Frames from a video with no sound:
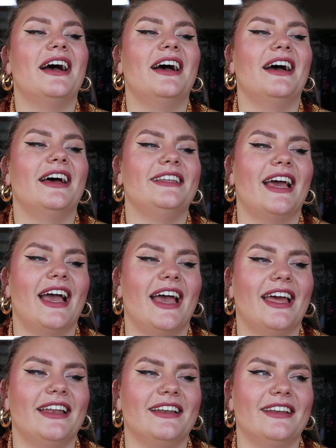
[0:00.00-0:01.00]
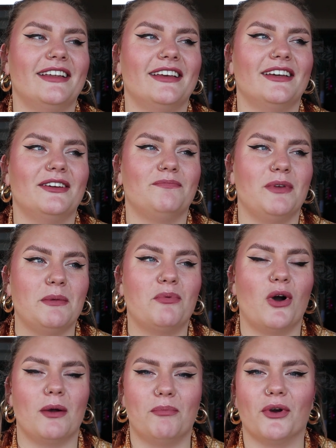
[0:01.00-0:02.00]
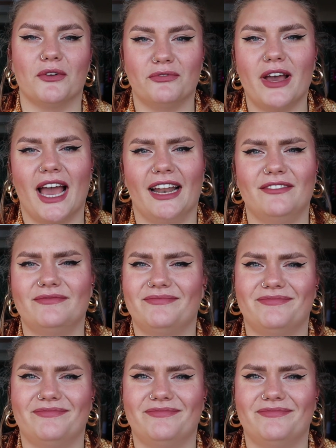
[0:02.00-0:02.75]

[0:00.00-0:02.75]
uh that people are born fat.